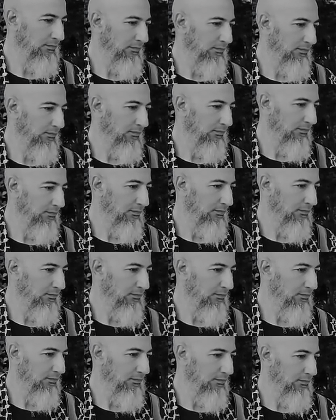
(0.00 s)

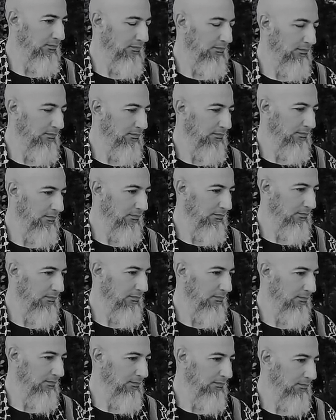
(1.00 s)

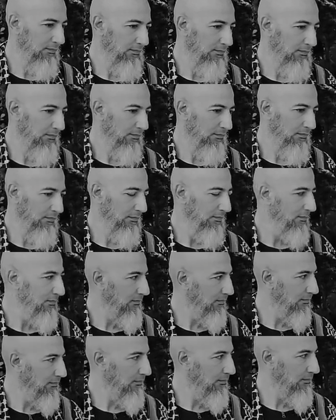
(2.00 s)

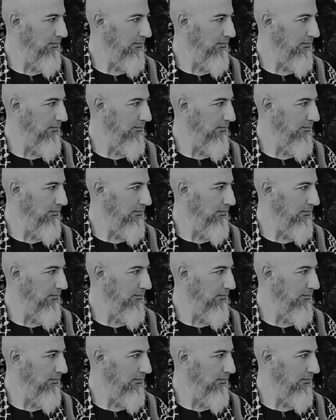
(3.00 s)
(silent)